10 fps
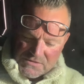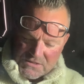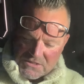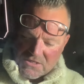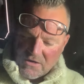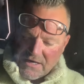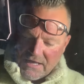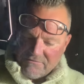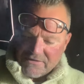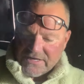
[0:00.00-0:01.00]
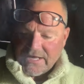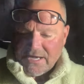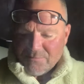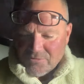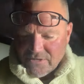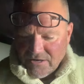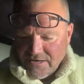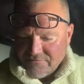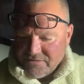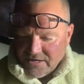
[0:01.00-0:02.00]
It's got a lovely label, though. I
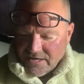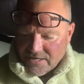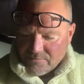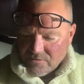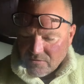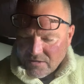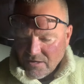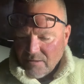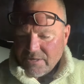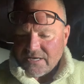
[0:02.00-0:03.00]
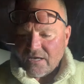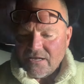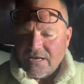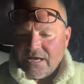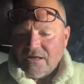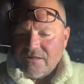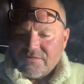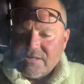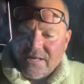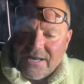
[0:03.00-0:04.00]
love the label. I mean,
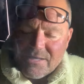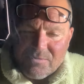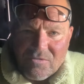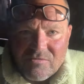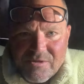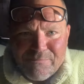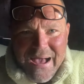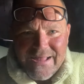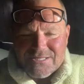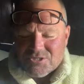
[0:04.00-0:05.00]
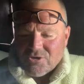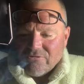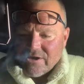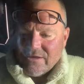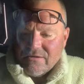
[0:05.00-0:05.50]
the label, the band, sorry.